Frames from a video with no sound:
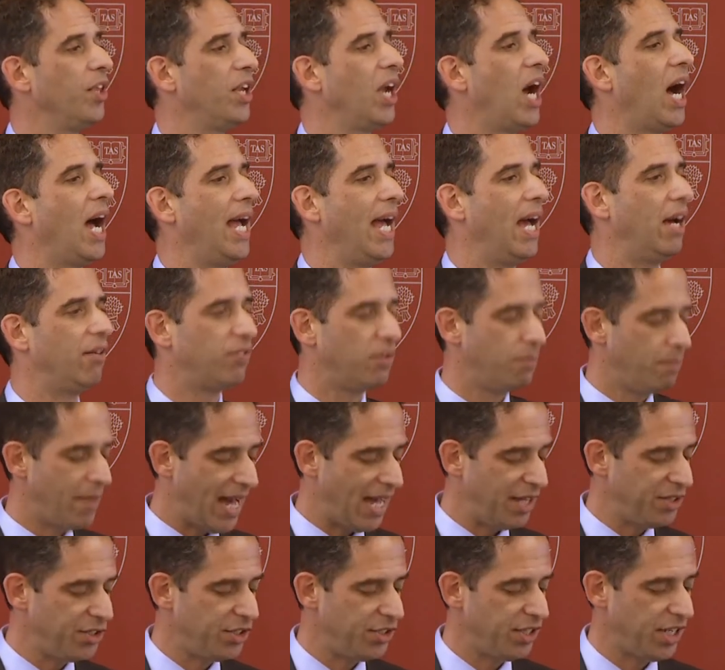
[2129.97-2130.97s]
that I have
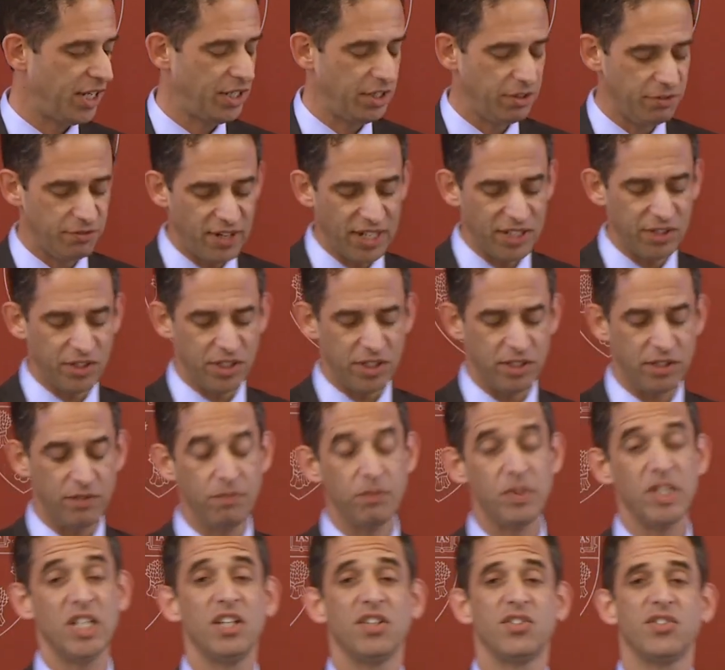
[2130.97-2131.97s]
imagined and
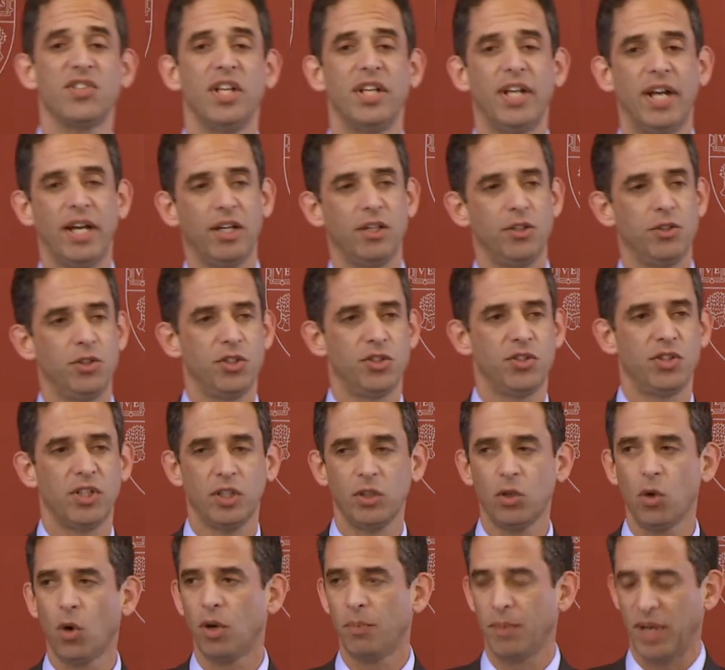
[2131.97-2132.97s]
invented, because then I could just
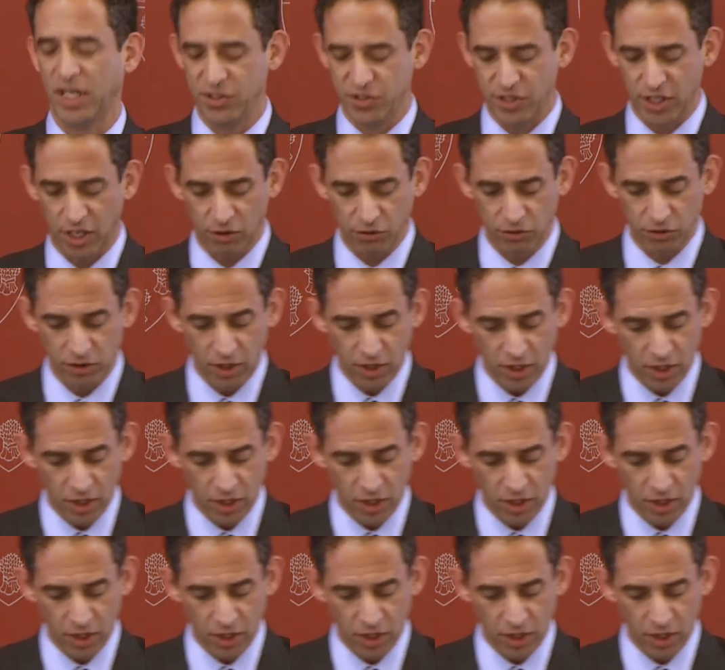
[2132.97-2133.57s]
ignore myself.